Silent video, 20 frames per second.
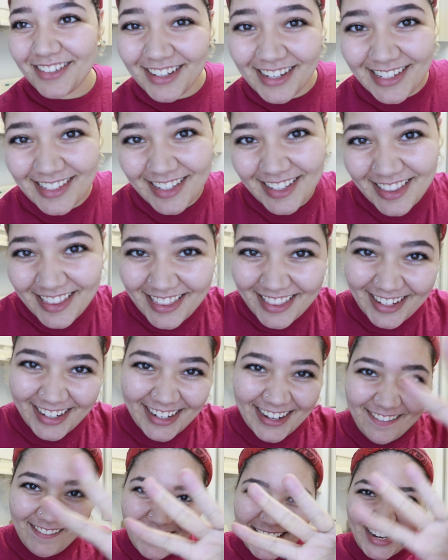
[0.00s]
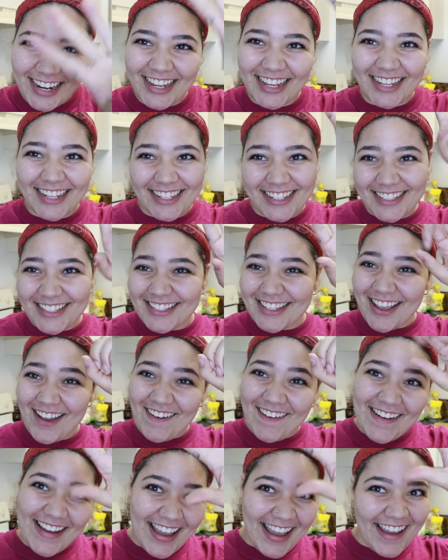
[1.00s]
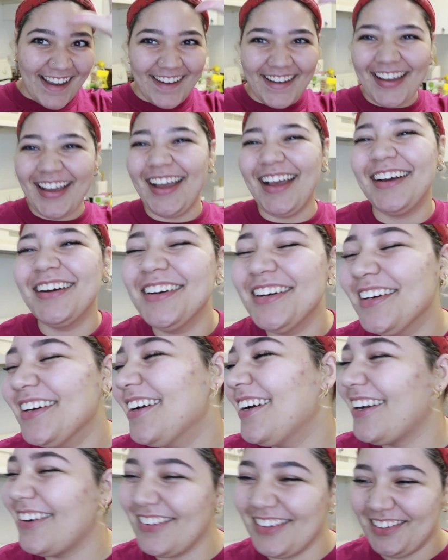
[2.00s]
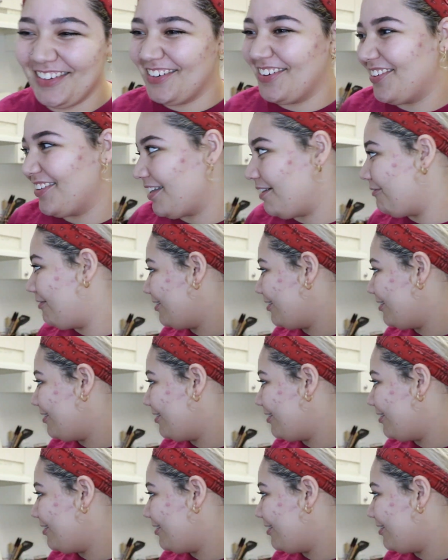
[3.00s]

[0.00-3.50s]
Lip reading: guys in 30 minutes, okay? I don't even know what that